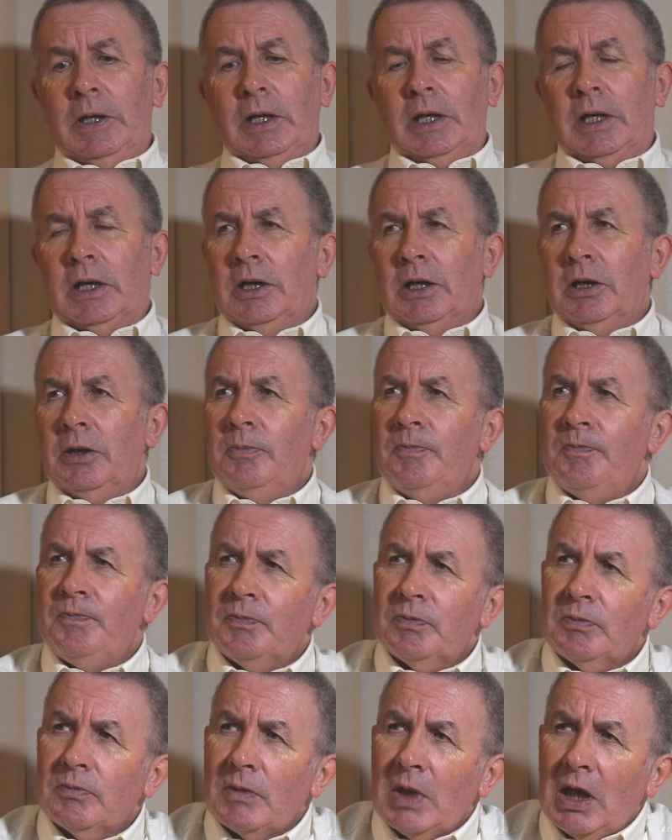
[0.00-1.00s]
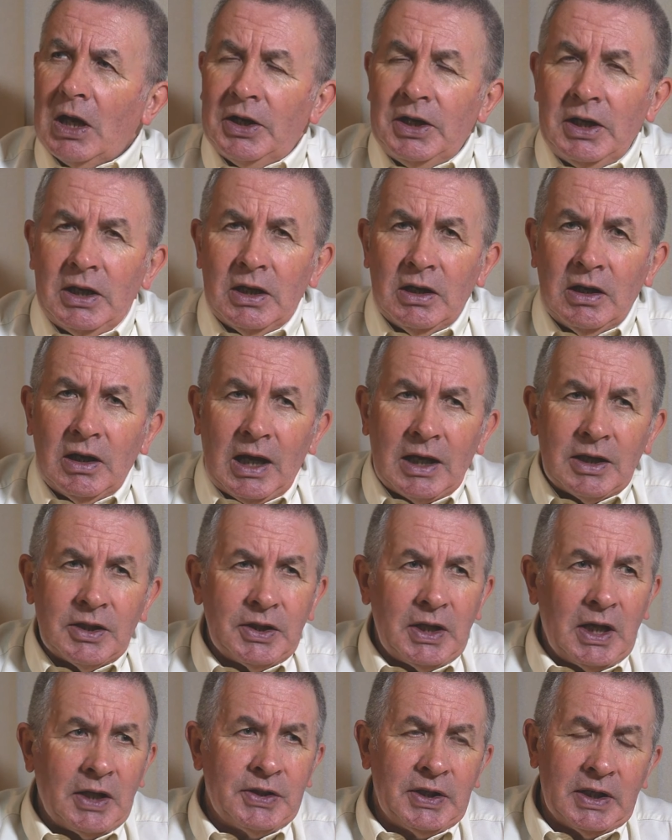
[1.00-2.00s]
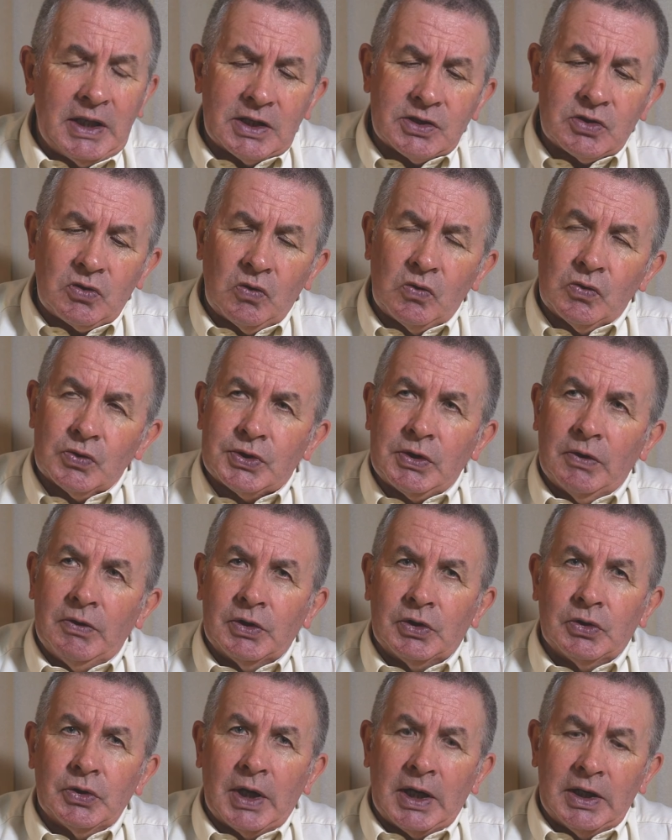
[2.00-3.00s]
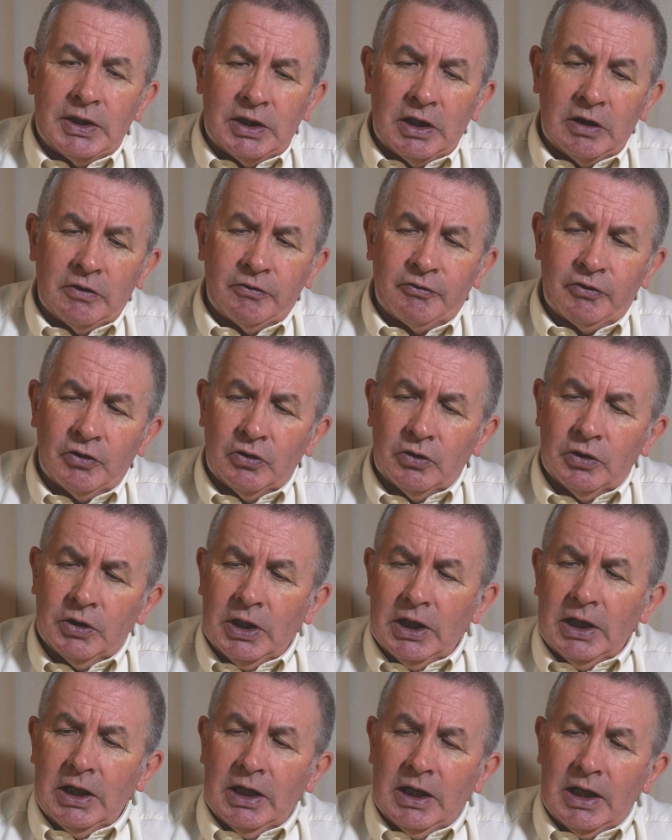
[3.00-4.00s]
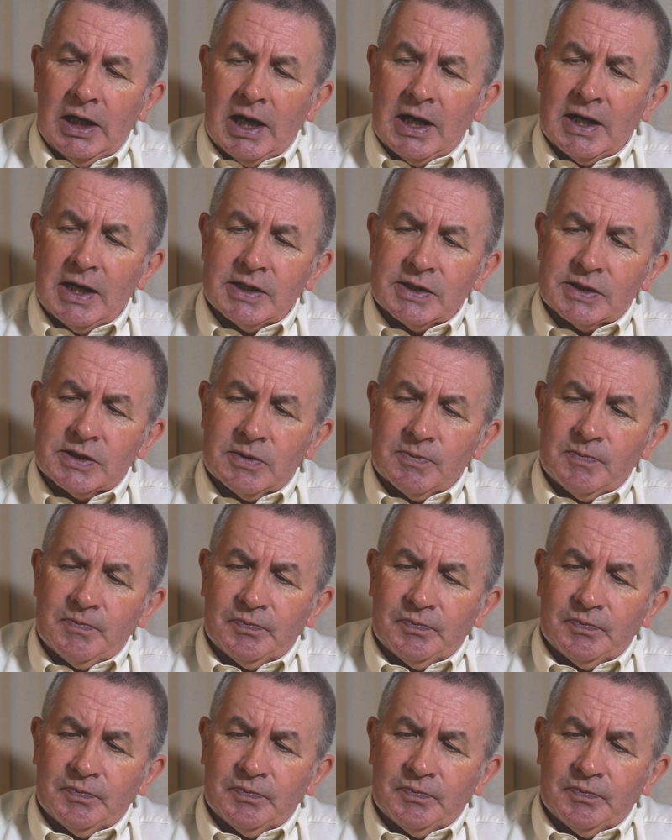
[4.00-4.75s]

And I think that's also a good idea for, it has